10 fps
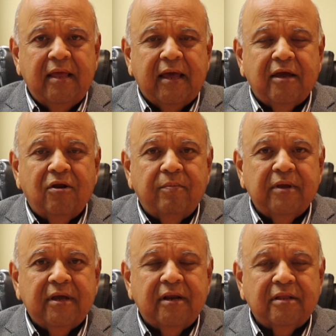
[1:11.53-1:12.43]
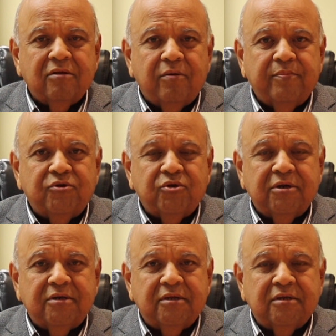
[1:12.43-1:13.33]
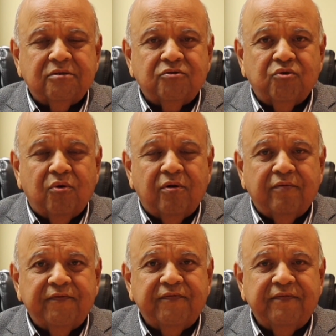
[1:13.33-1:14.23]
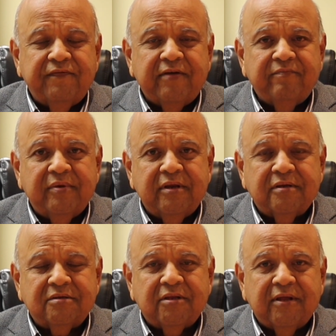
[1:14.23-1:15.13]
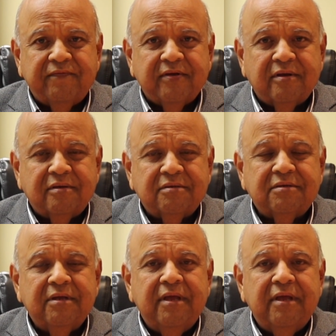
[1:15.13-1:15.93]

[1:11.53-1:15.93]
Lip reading: economic and other opportunities to all 55 million South Africans,